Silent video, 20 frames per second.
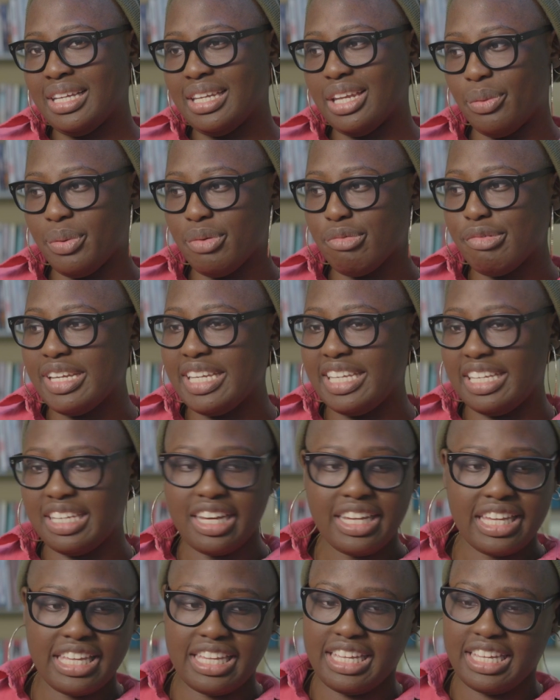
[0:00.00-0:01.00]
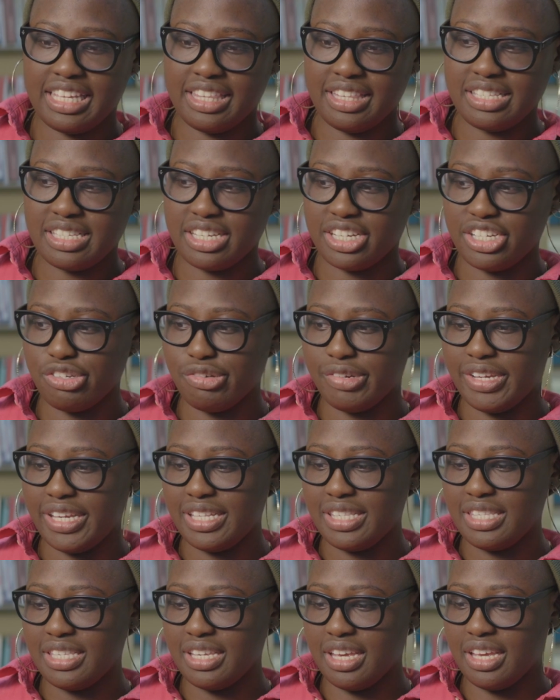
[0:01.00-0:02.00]
Like, we're really lucky in this
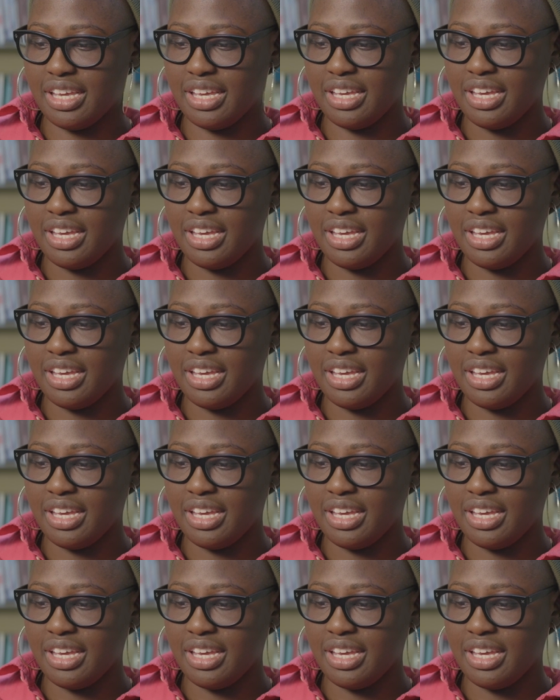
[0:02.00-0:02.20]
country to